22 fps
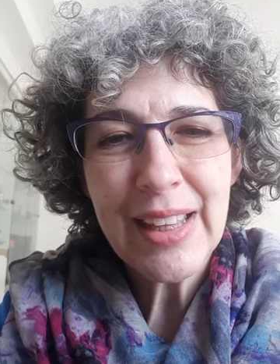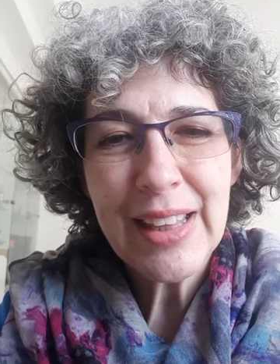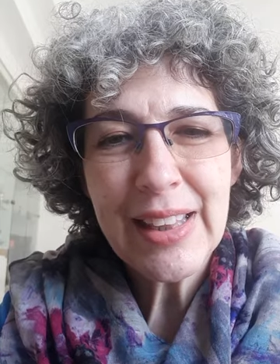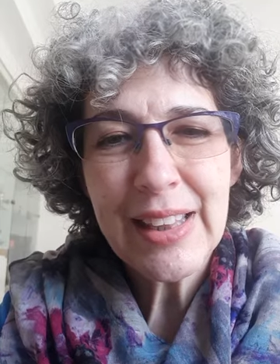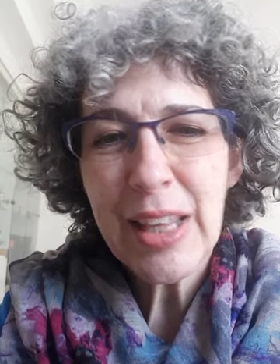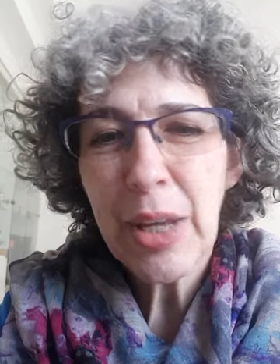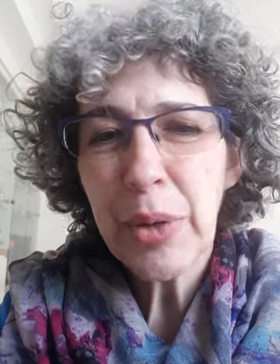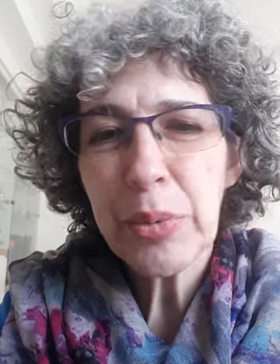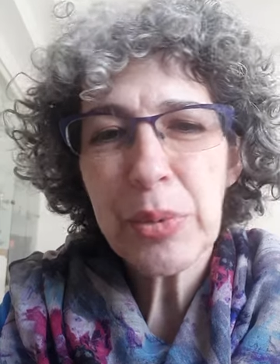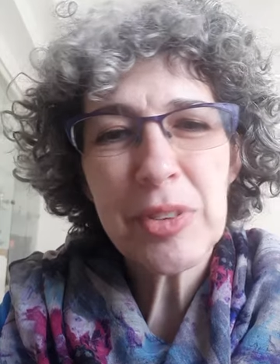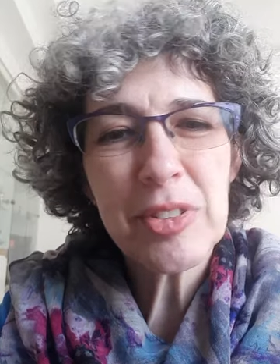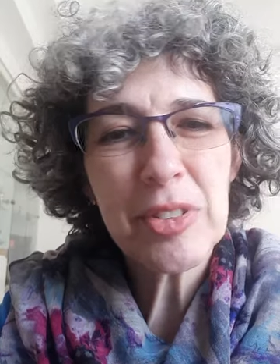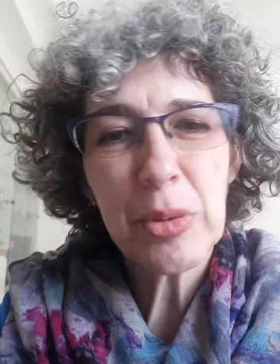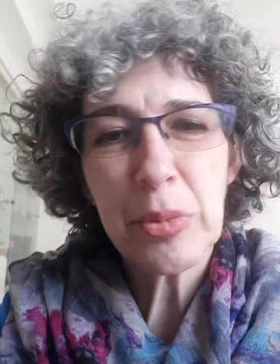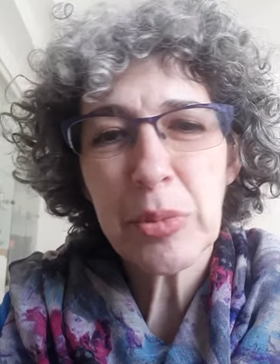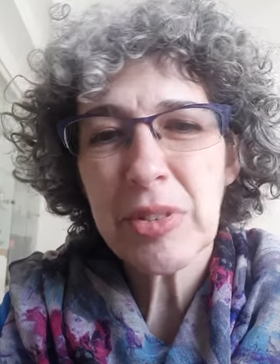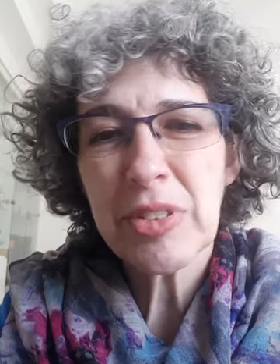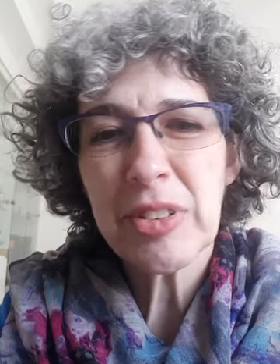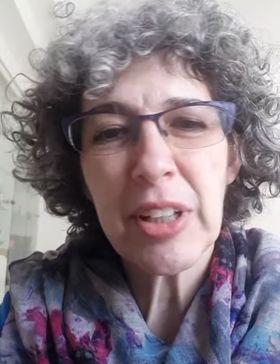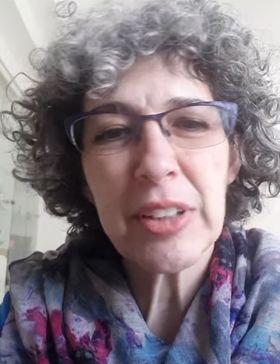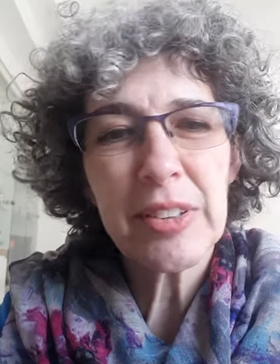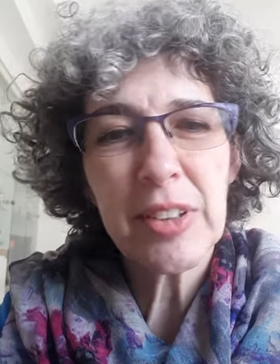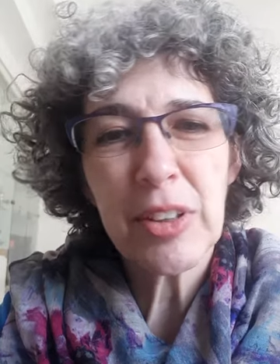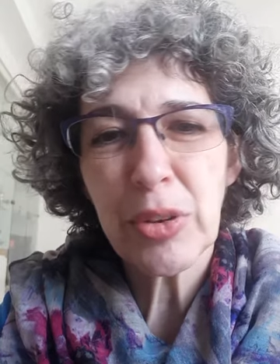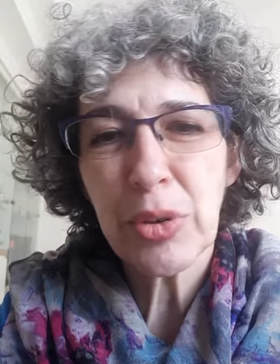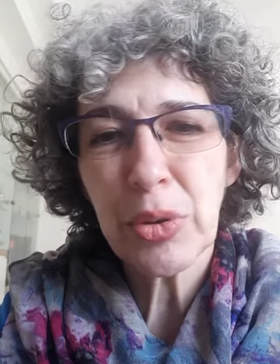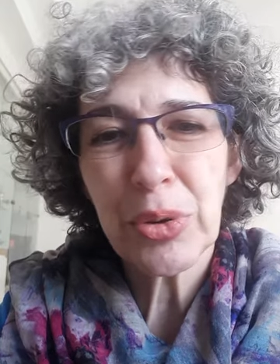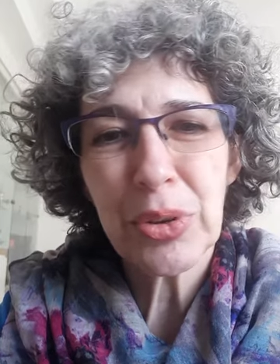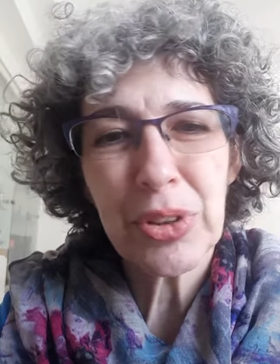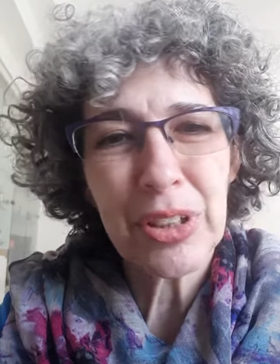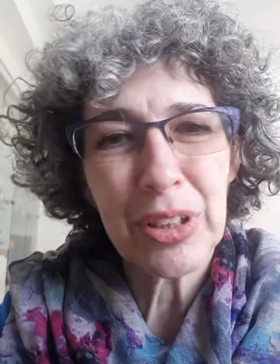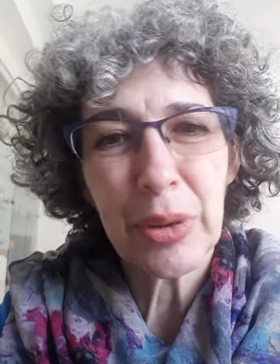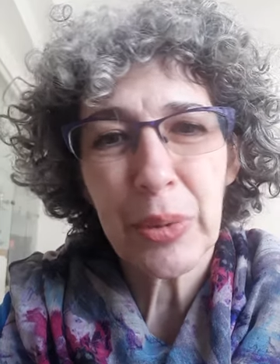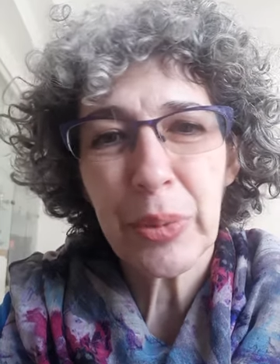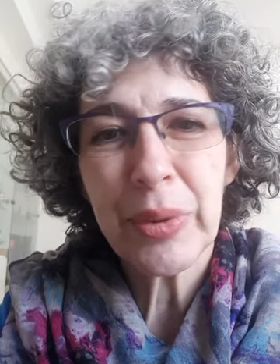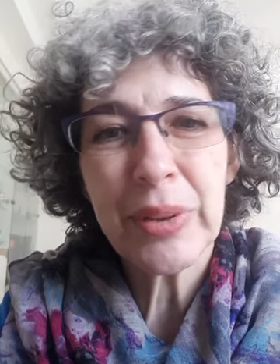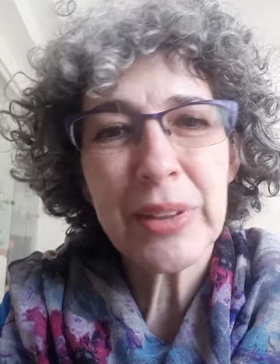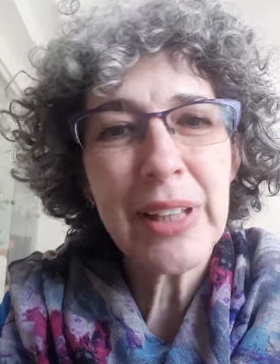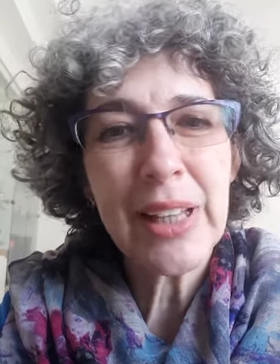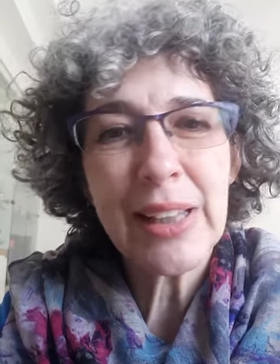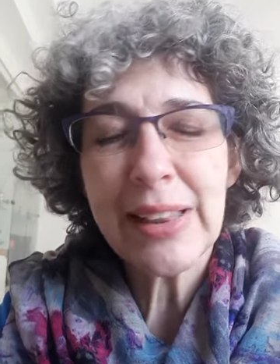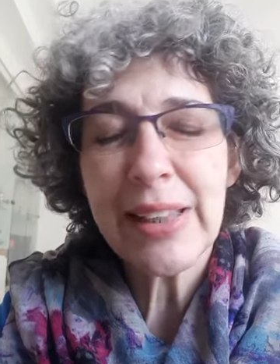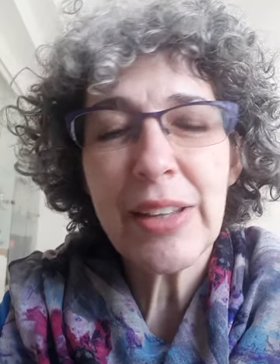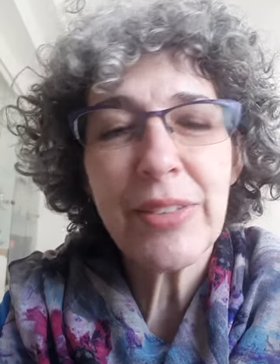That wisdom is not enduring. We're
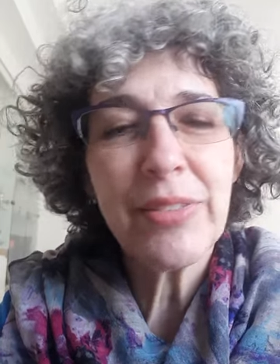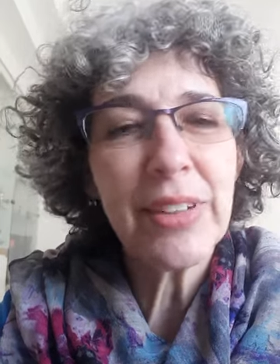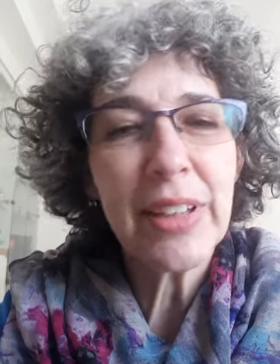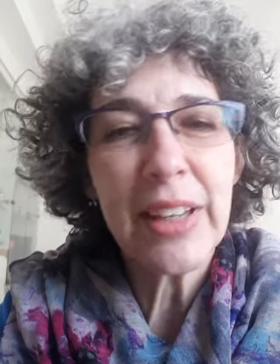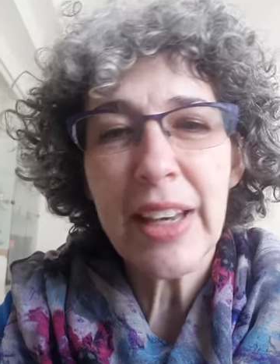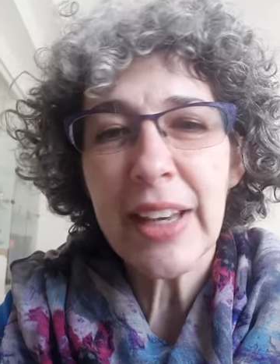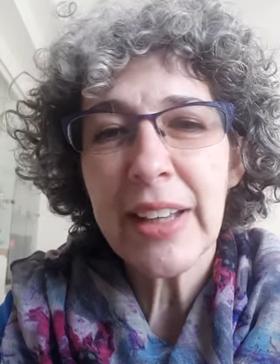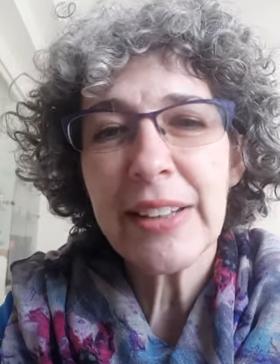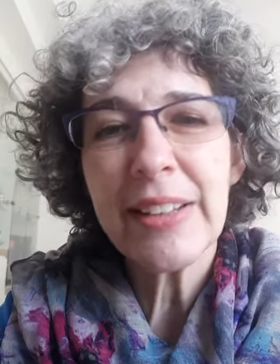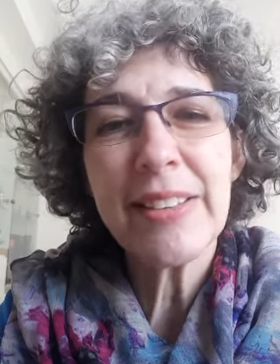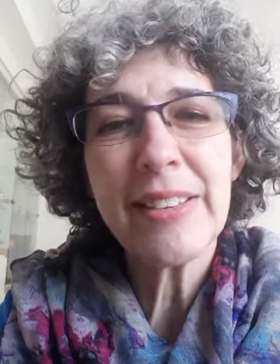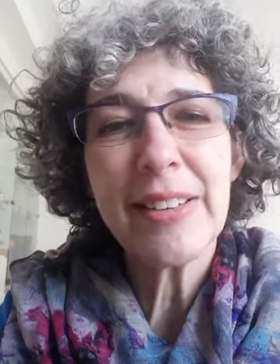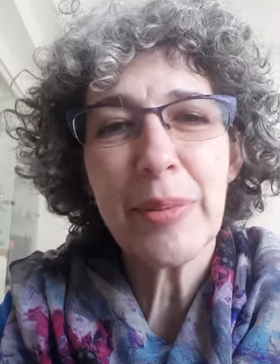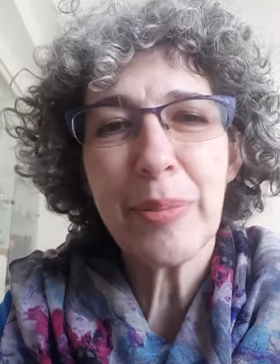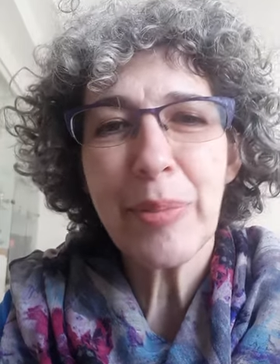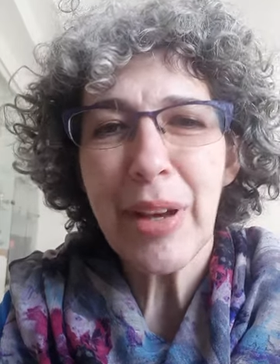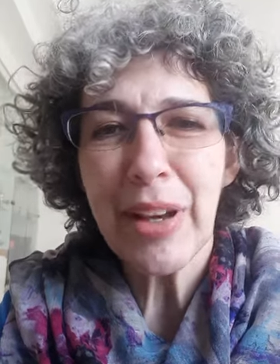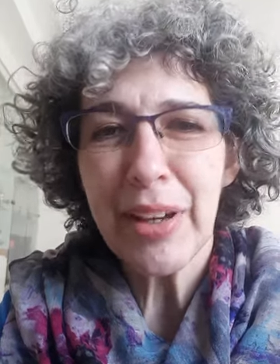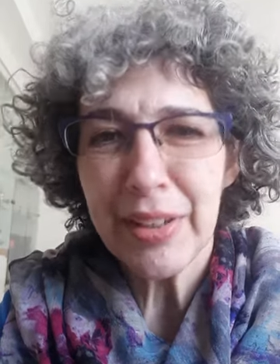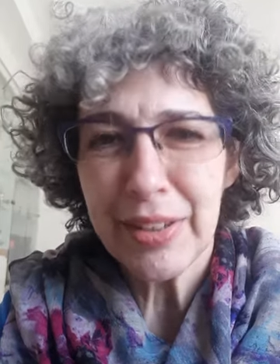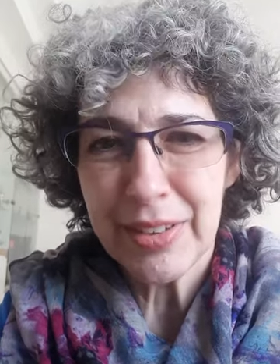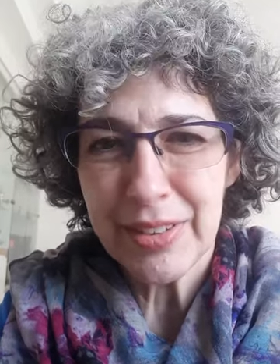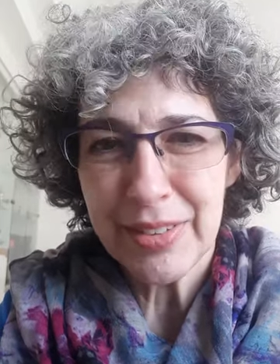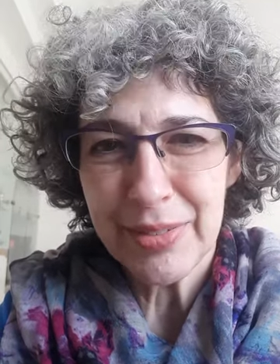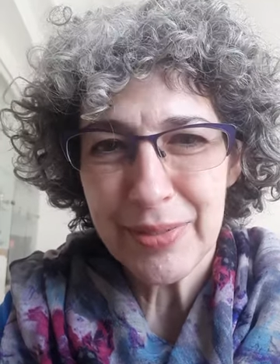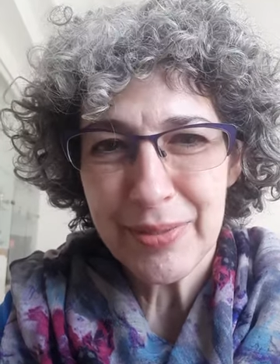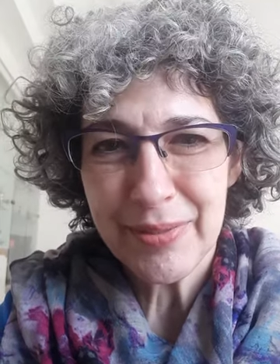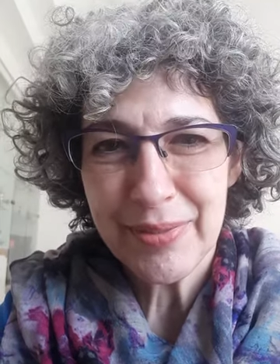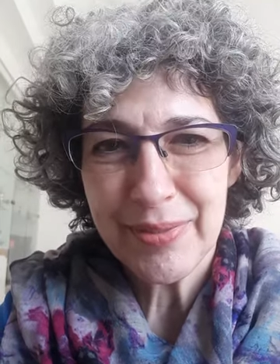not leaving anything behind.